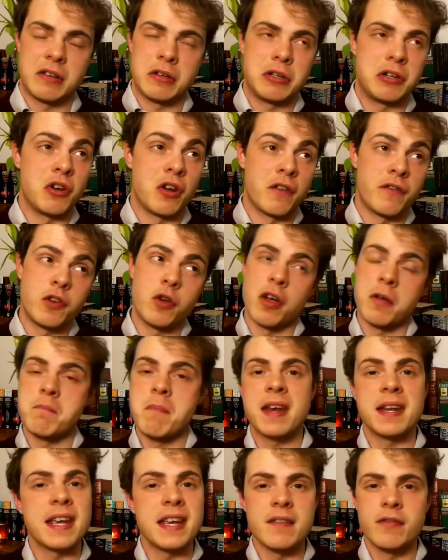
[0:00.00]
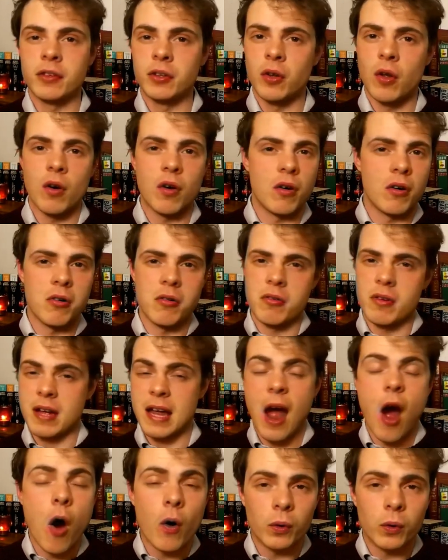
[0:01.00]
if you're going medieval or
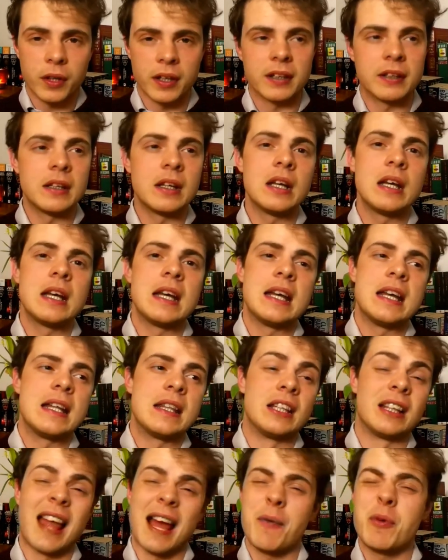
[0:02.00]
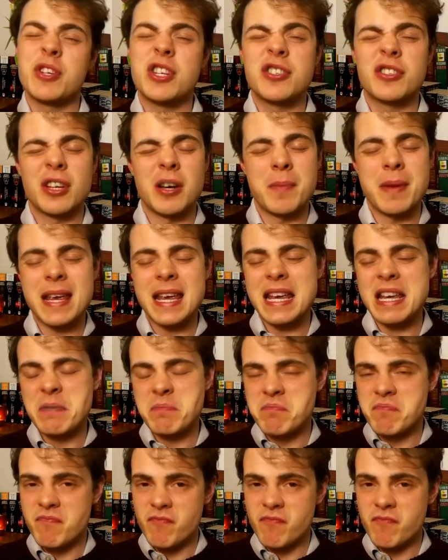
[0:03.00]
older, the language is going to be